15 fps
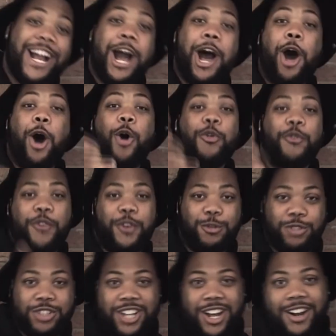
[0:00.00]
a hole for you,
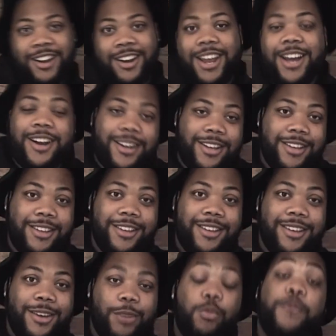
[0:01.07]
sucker nigga.
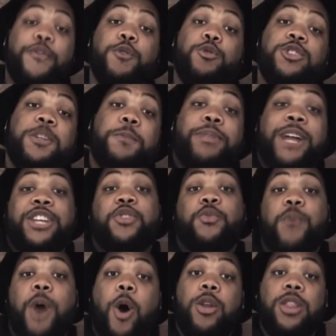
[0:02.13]
Refuse to play the
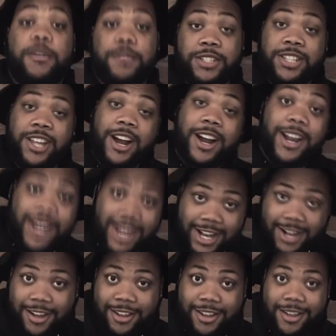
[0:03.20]
role of a sucker nigga.
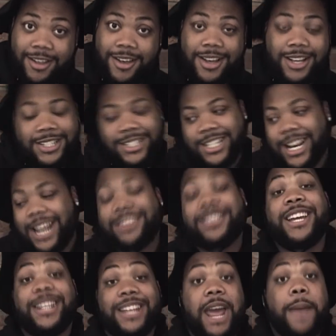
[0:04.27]
See, they
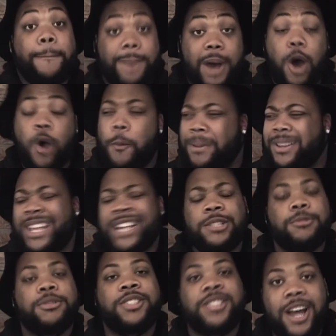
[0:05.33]
think they bold, but they some
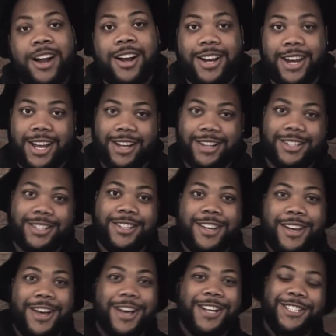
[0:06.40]
sucker niggas.
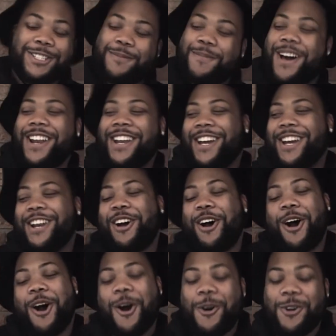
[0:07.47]
Somebody get a
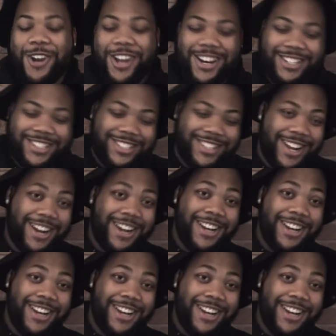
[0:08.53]
hold of these sucker